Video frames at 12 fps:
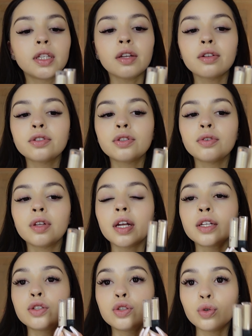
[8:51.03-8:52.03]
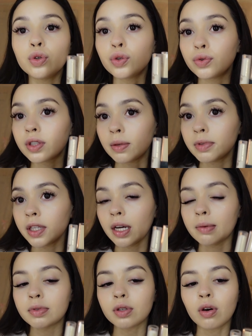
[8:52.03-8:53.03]
other 2 that I do use
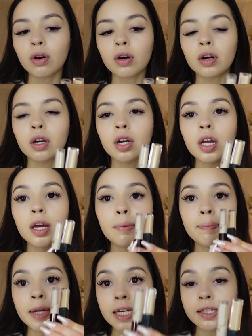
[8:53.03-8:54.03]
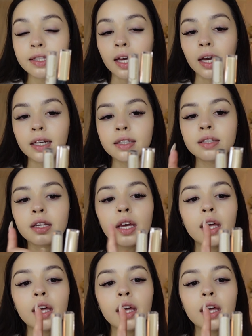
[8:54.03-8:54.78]
sometimes are mini size,